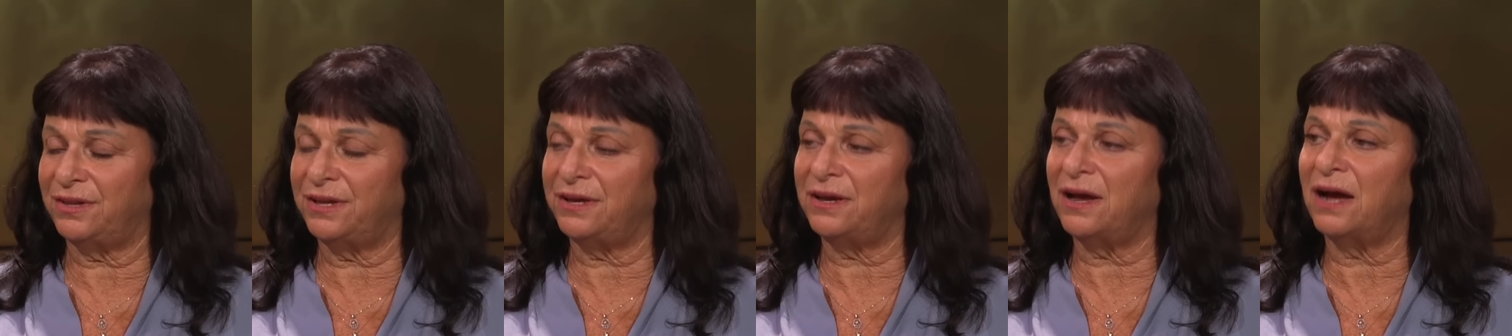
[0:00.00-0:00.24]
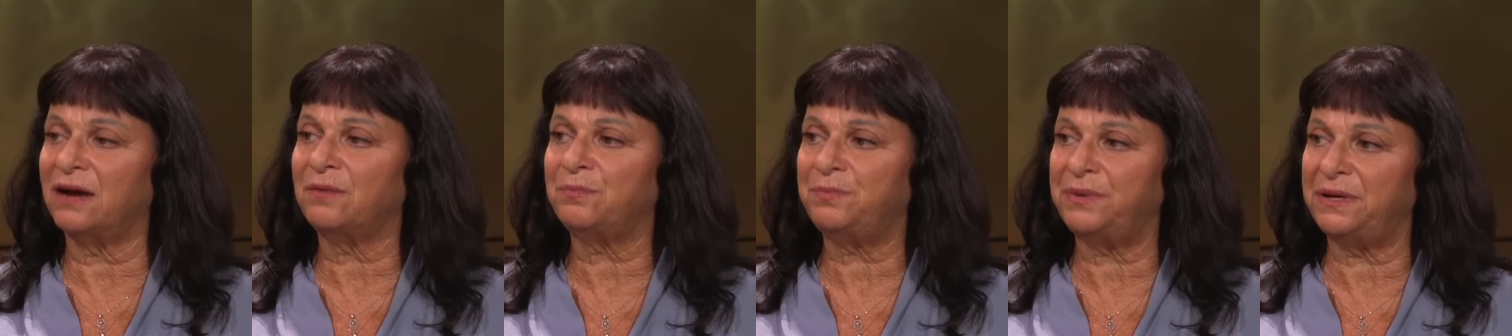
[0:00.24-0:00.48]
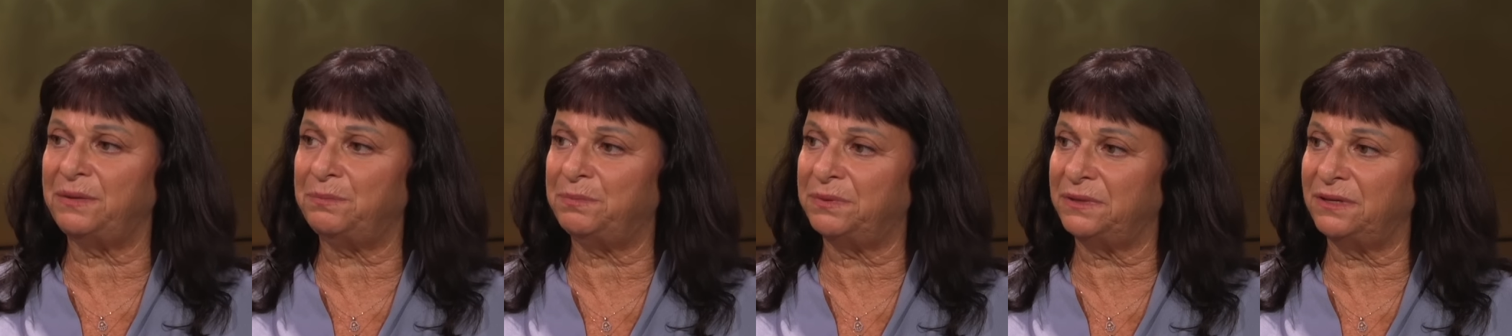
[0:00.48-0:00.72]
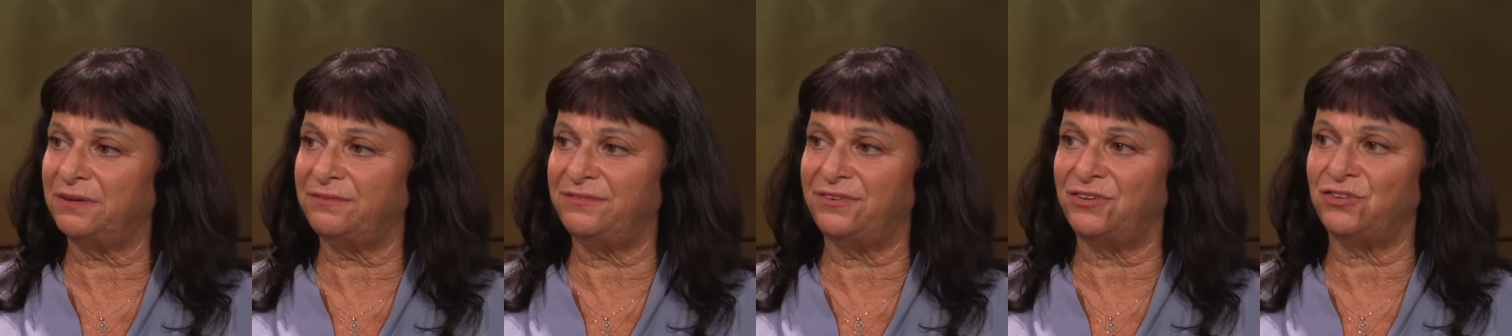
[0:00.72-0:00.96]
the young
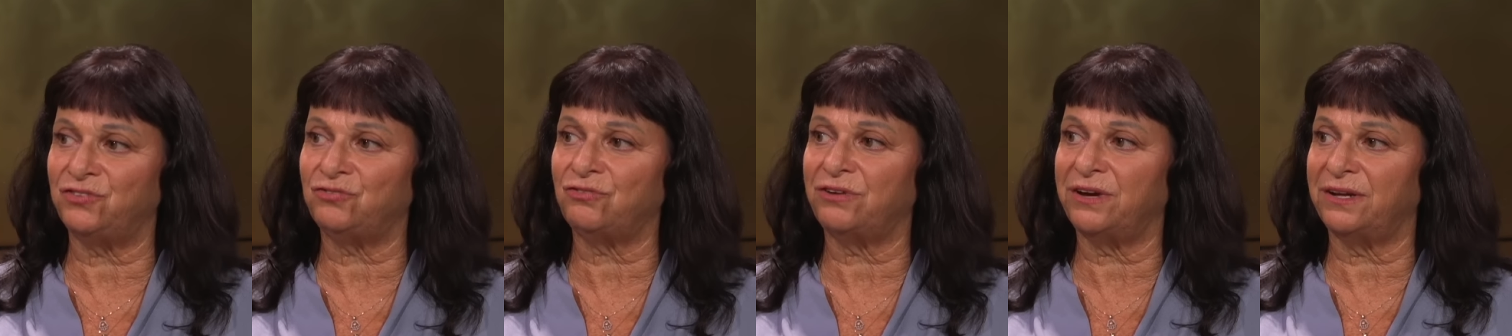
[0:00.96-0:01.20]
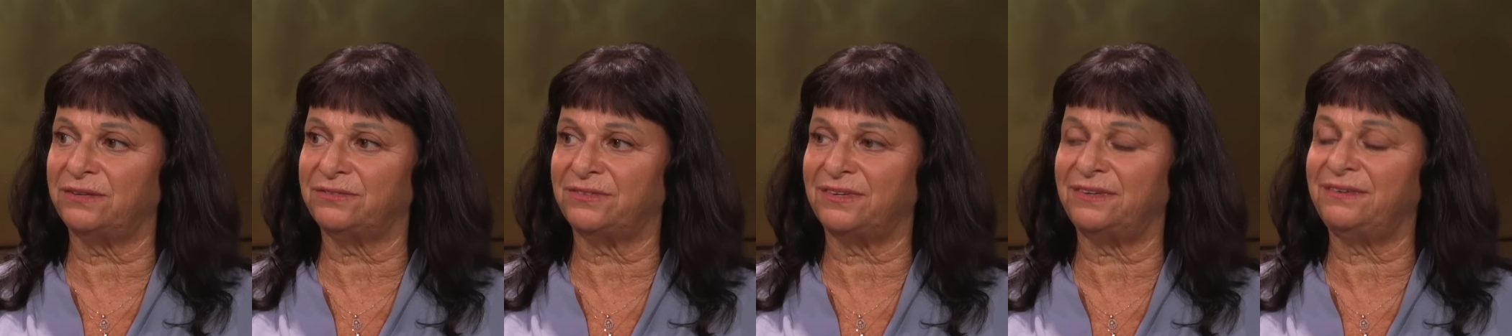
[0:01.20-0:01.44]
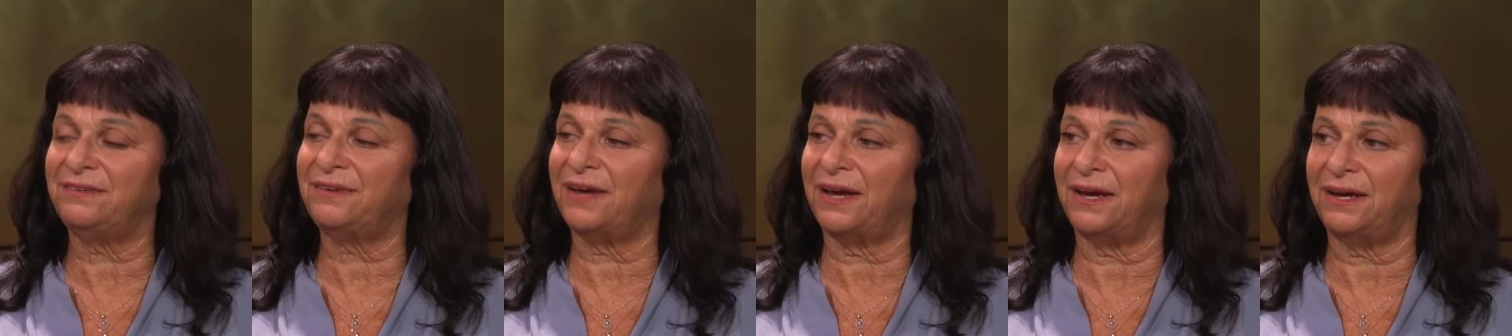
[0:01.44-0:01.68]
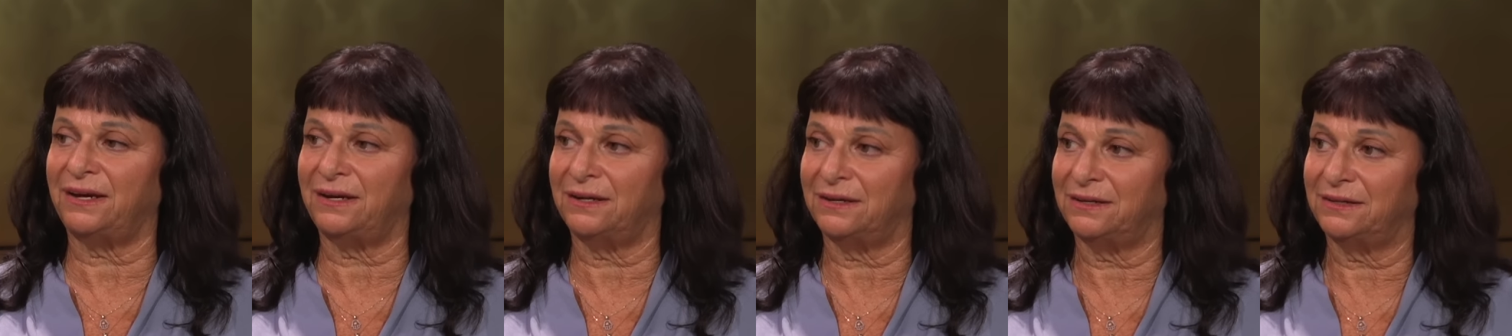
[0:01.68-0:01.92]
people of Israel
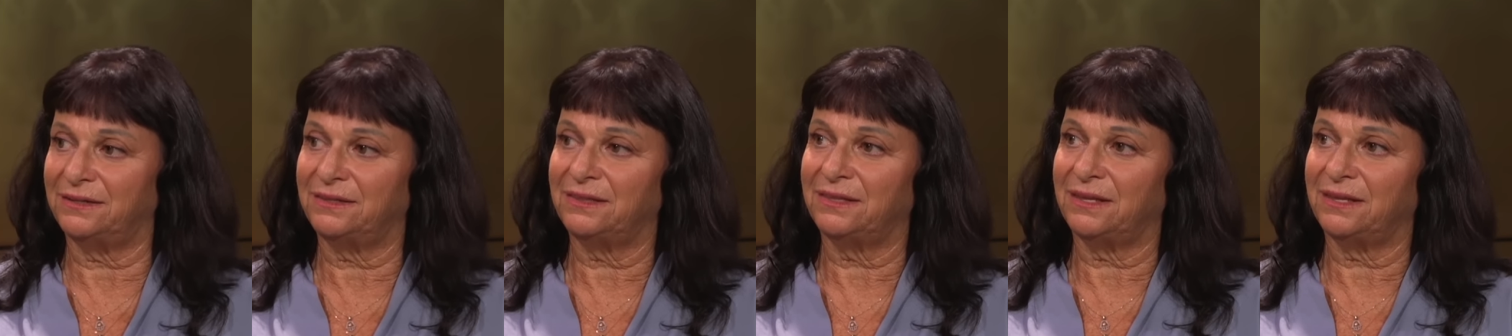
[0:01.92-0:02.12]
today.